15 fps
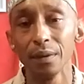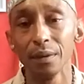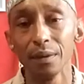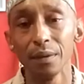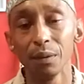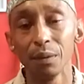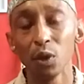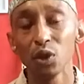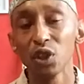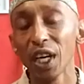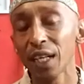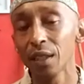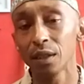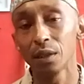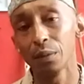more
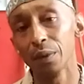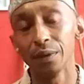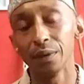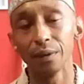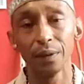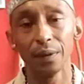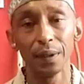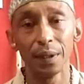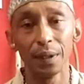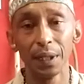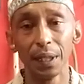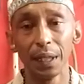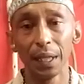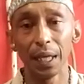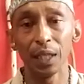charitable.
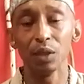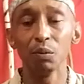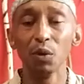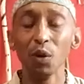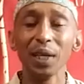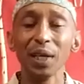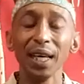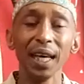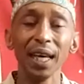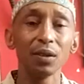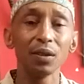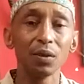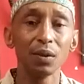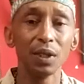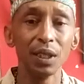And the more we add
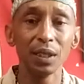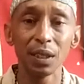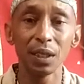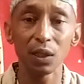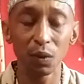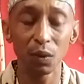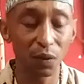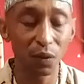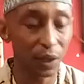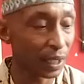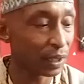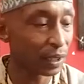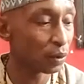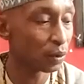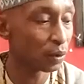to these things, we're
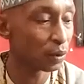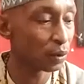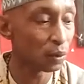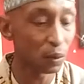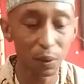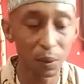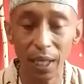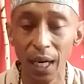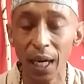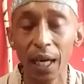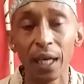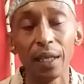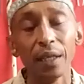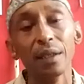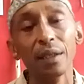forgetting who we are.
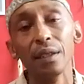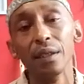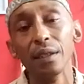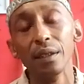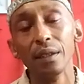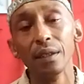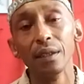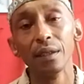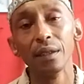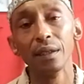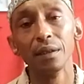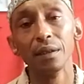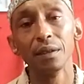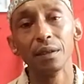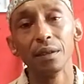
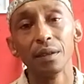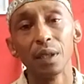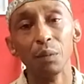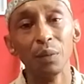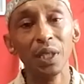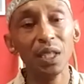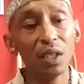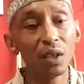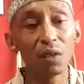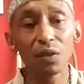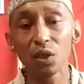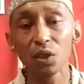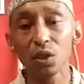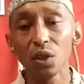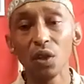The meaning of the
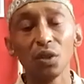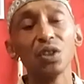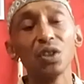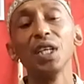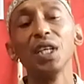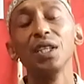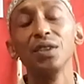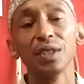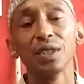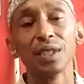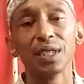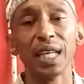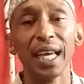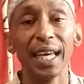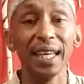song changes,
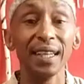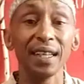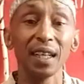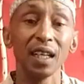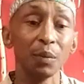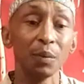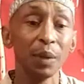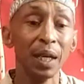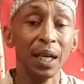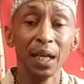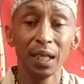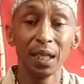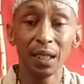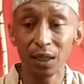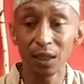the hand clap,
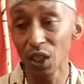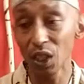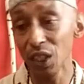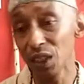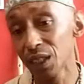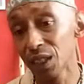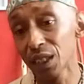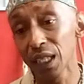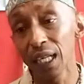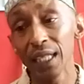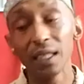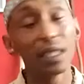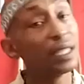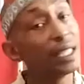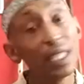it changes
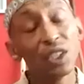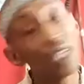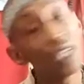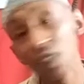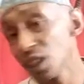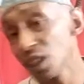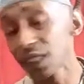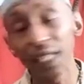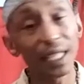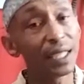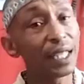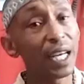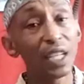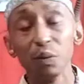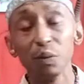slightly, it changes the
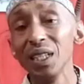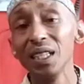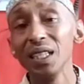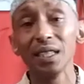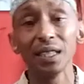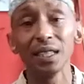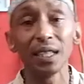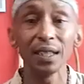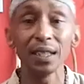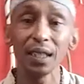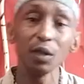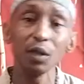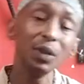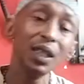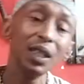entire meaning, and then
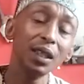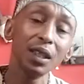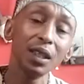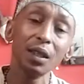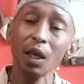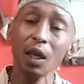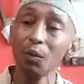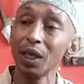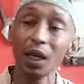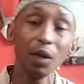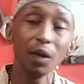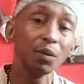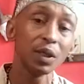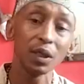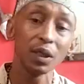the meaning
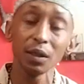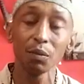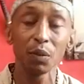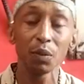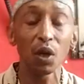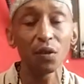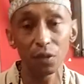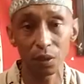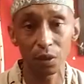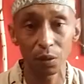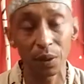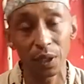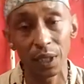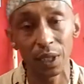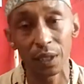becomes
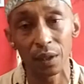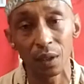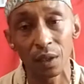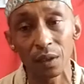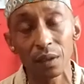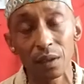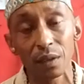profitable and not